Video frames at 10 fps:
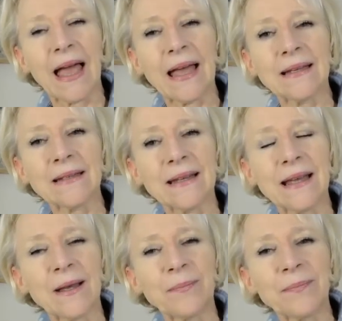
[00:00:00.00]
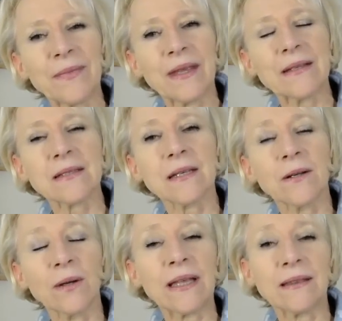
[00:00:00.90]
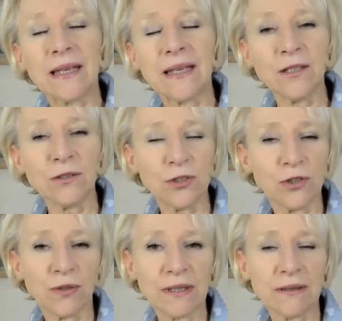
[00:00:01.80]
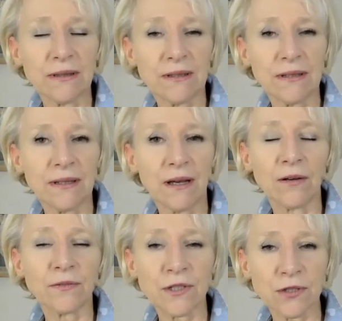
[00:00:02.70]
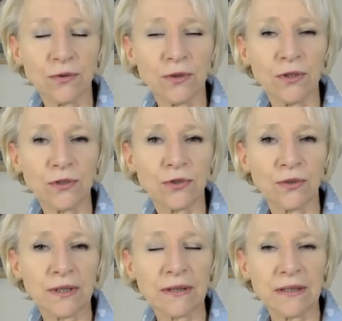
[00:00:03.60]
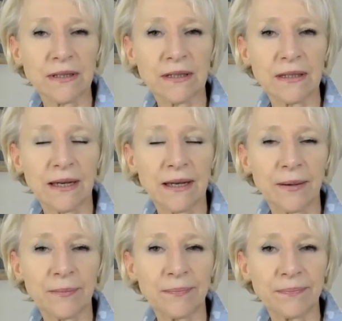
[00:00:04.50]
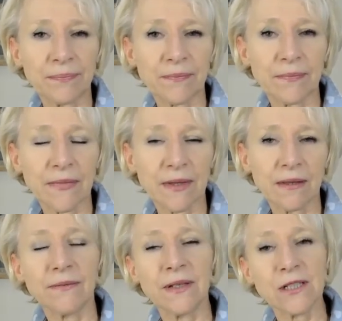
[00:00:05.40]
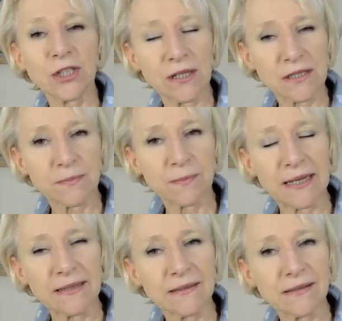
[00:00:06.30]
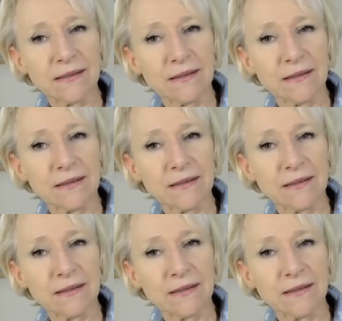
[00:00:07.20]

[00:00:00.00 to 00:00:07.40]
And so and then you joined after school you joined the Vienna State Ballet.